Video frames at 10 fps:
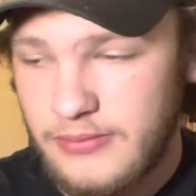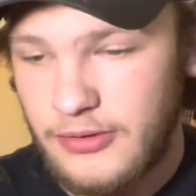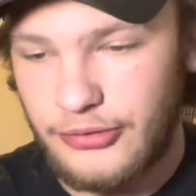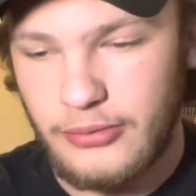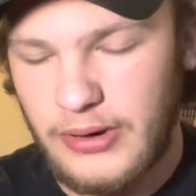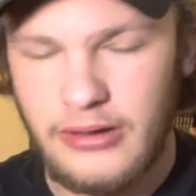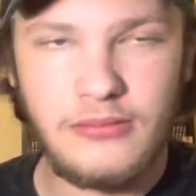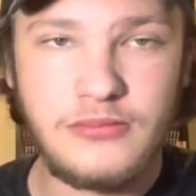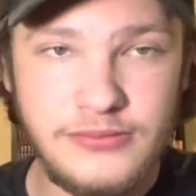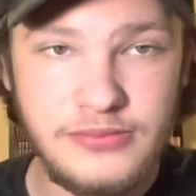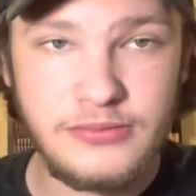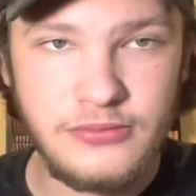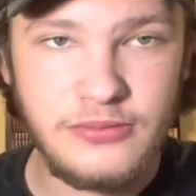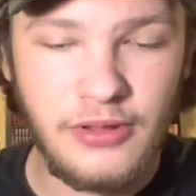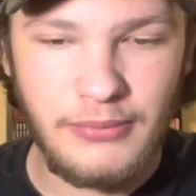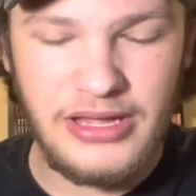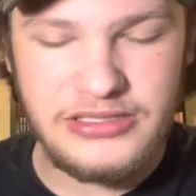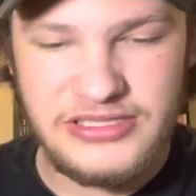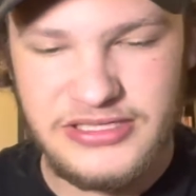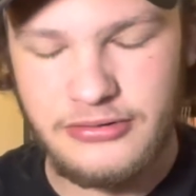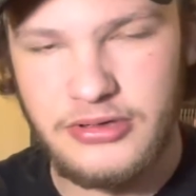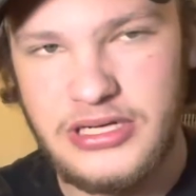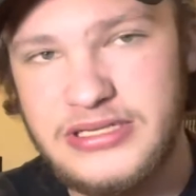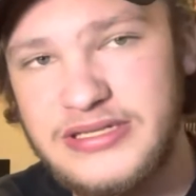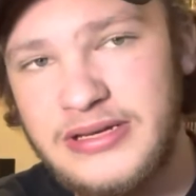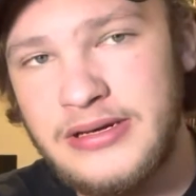throughout the main series.